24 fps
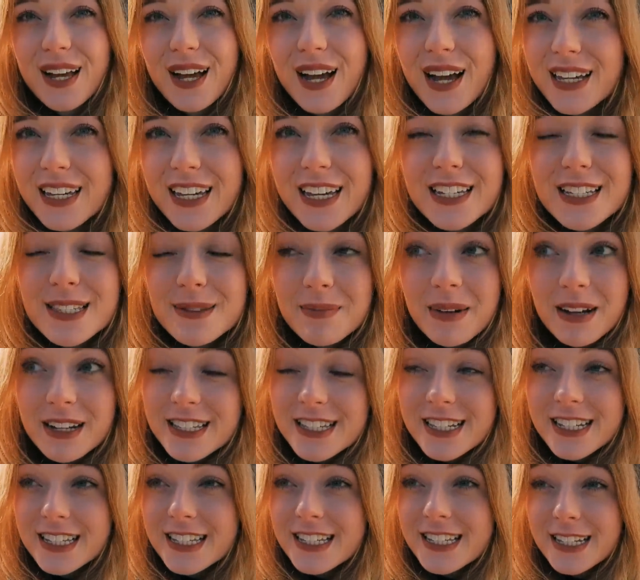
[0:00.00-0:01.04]
I guess my
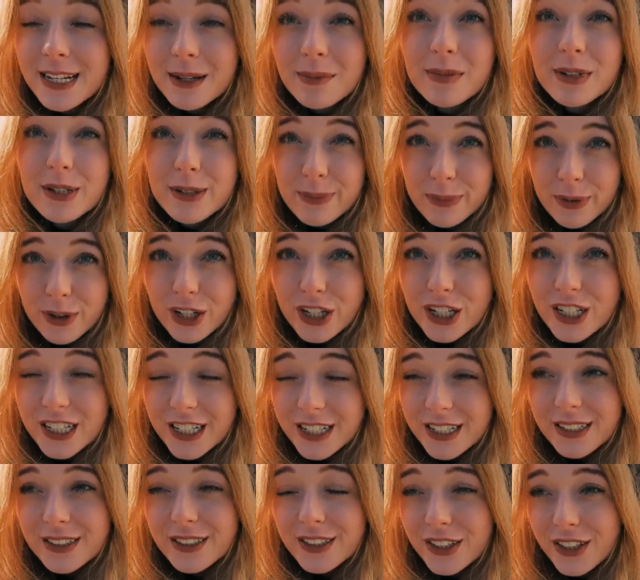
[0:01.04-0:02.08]
system is
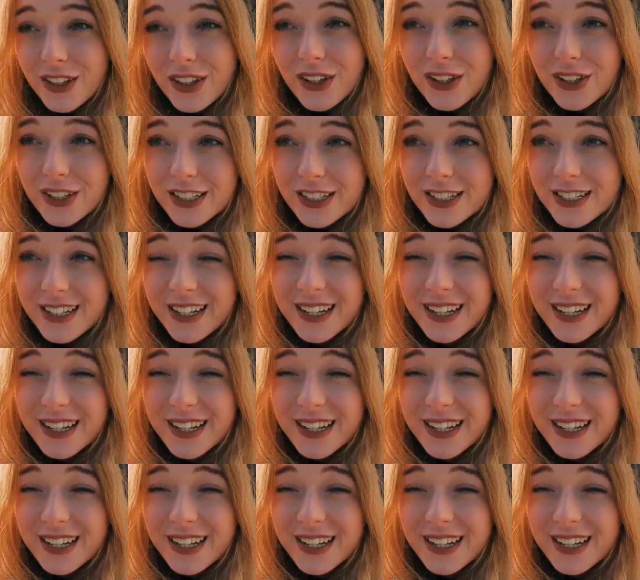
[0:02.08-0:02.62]
pretty good.